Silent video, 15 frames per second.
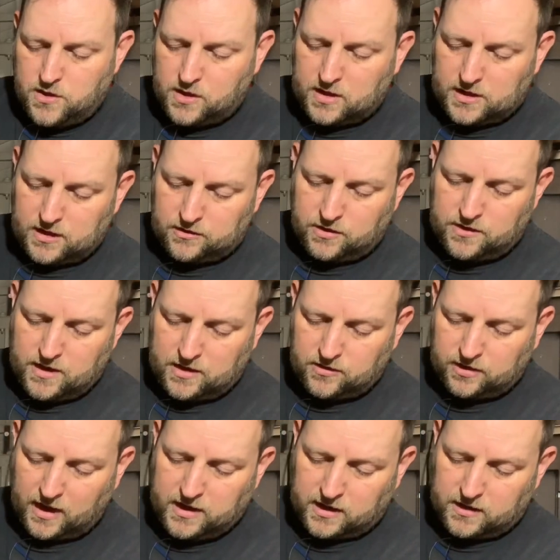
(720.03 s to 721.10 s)
you can actually
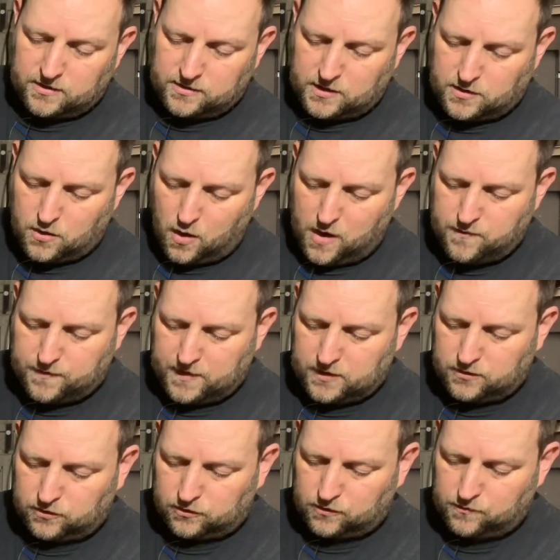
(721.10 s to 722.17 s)
then take the knife
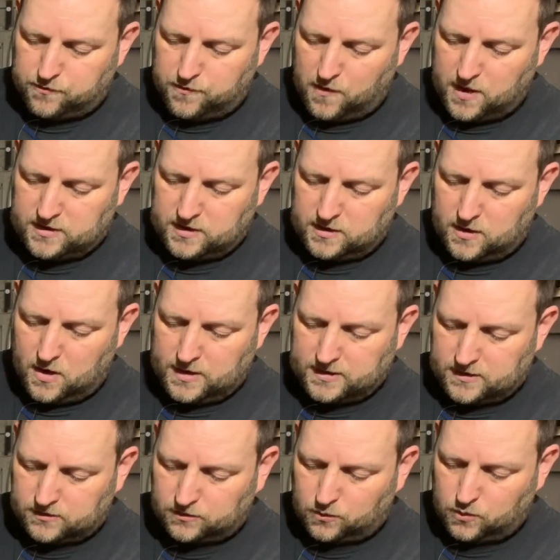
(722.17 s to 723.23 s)
and just find a
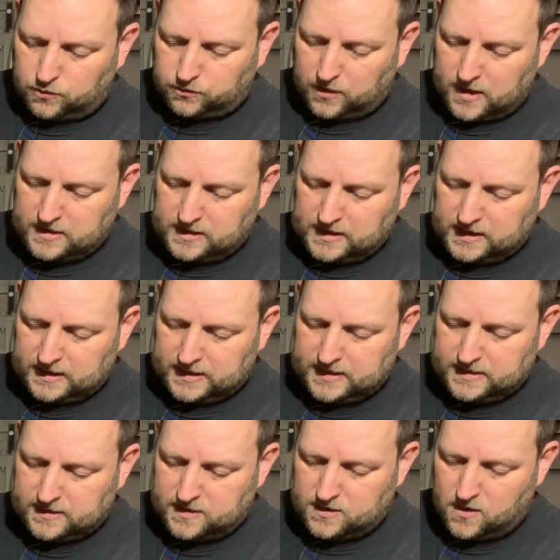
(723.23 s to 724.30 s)
light source and
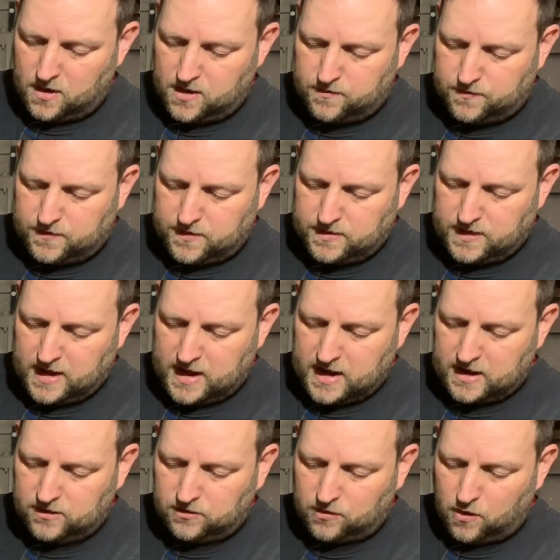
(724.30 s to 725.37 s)
glint the knife in the
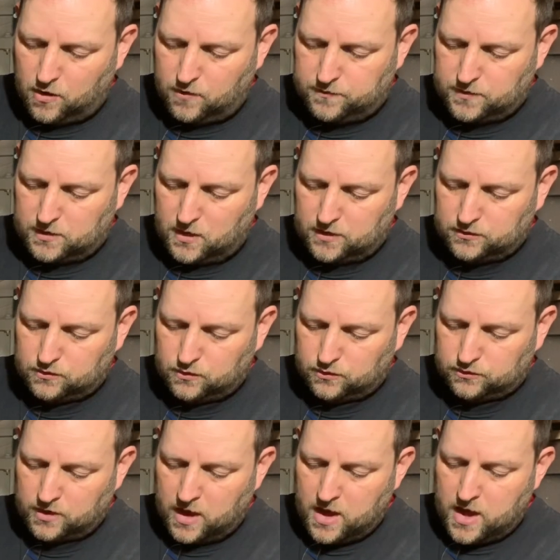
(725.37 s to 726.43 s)
edge of the light
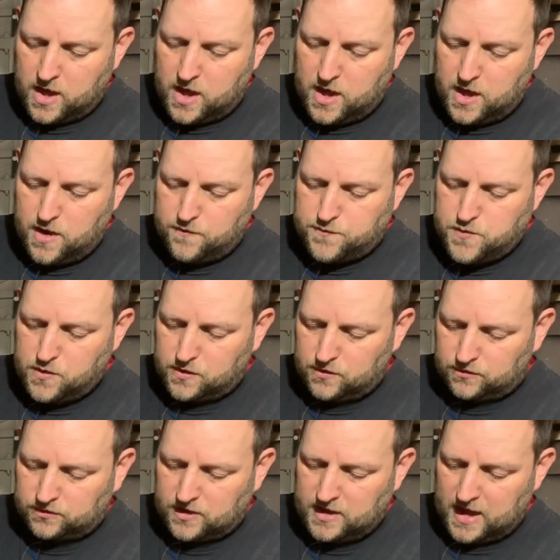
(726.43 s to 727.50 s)
source. If you
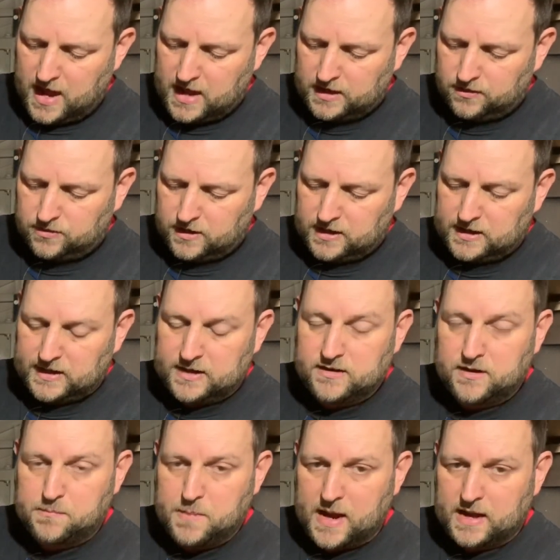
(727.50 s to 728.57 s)
can see anything
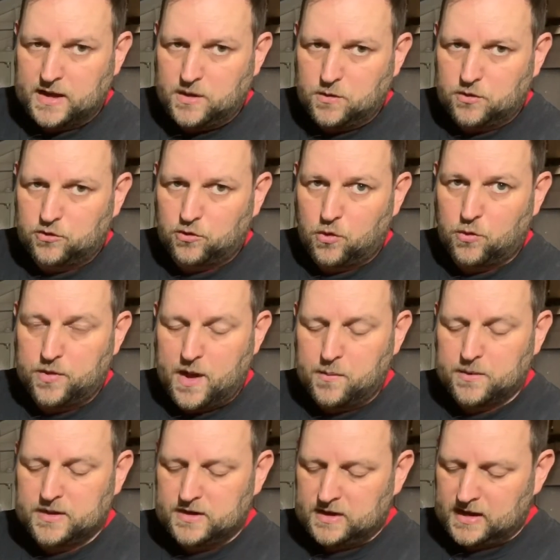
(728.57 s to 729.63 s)
glinting back at you at all, that
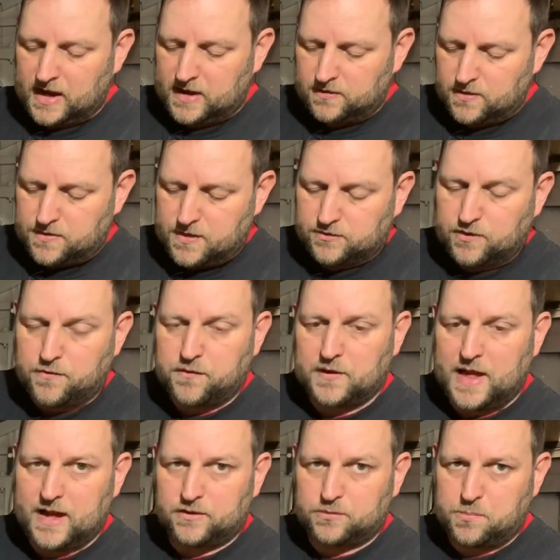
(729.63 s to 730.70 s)
would indicate that there's a
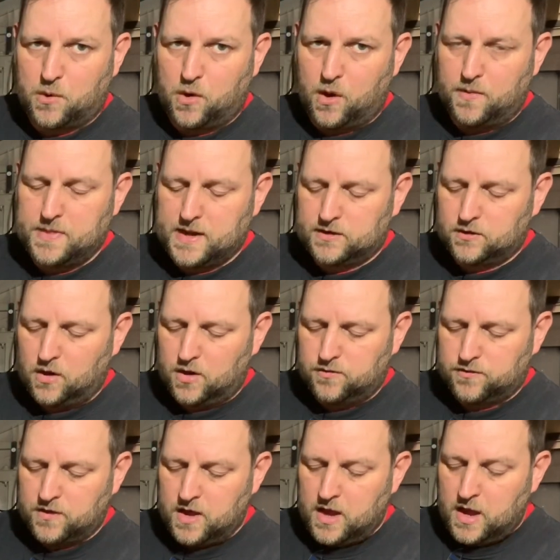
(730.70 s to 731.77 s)
flat spot on that knife.